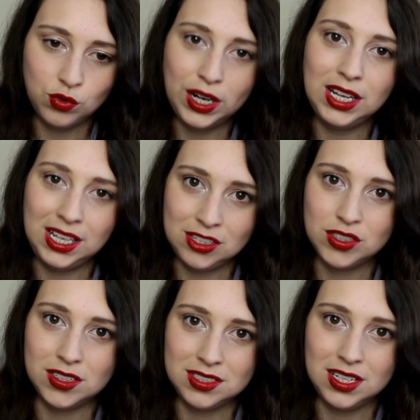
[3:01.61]
really
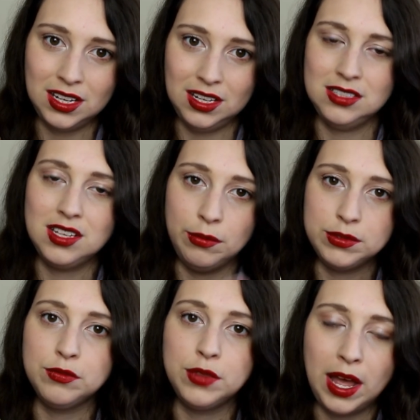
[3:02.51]
interesting in
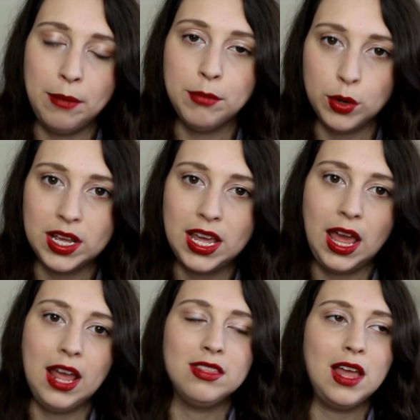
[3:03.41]
terms of their
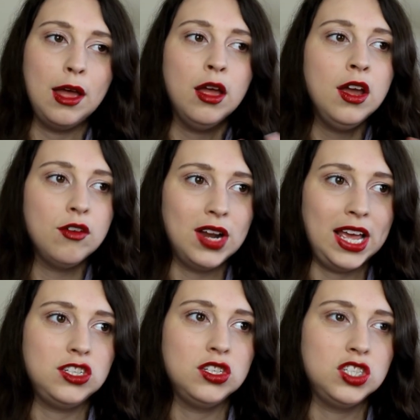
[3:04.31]
monarchy and their
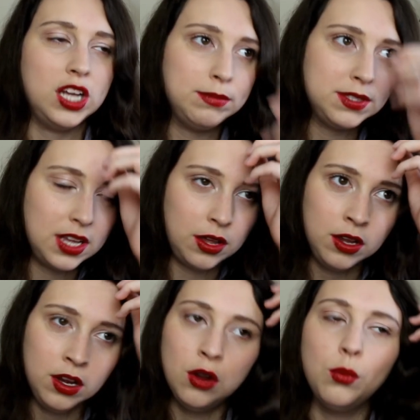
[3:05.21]
relationships. So
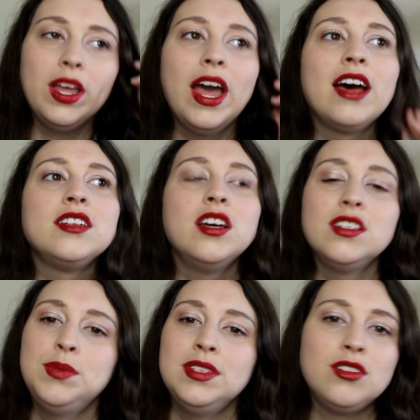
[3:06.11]
we had
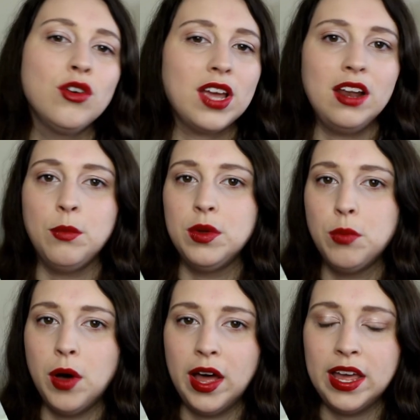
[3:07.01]
husbands not getting on
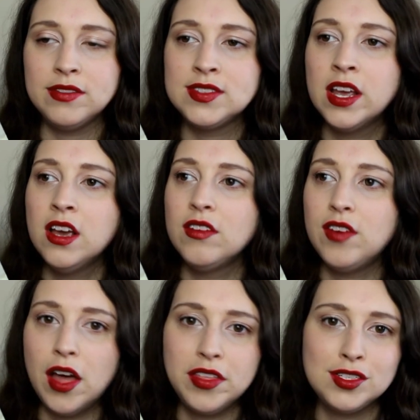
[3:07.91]
with wives,
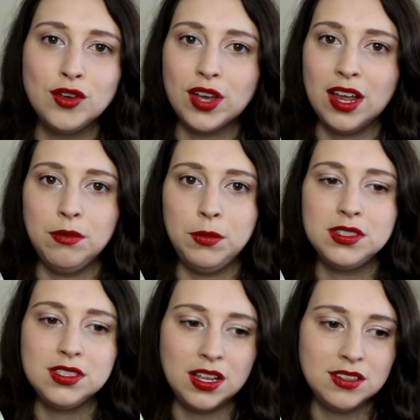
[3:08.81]
fathers not getting on with
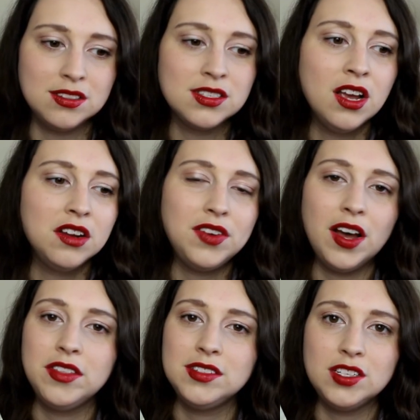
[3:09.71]
sons,
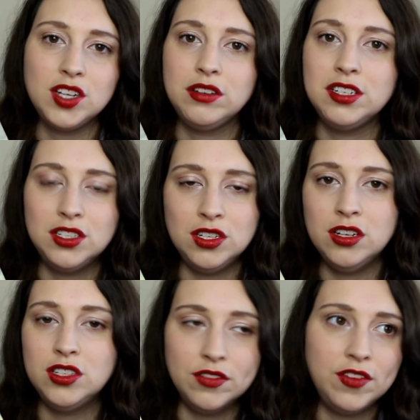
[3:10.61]
fathers are
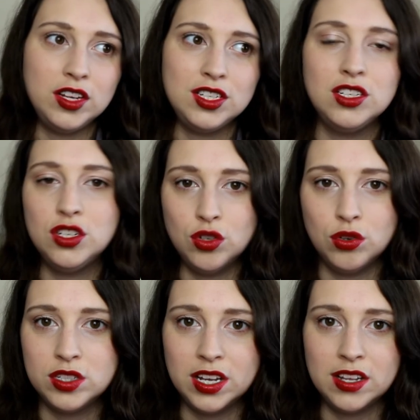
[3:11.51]
devoted to
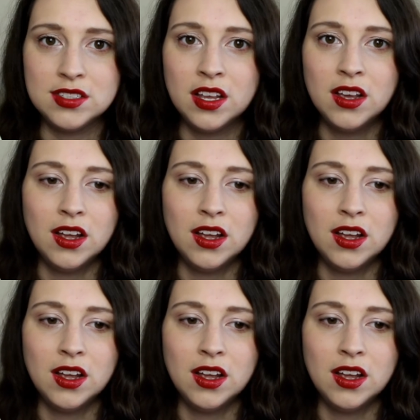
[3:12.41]
daughters,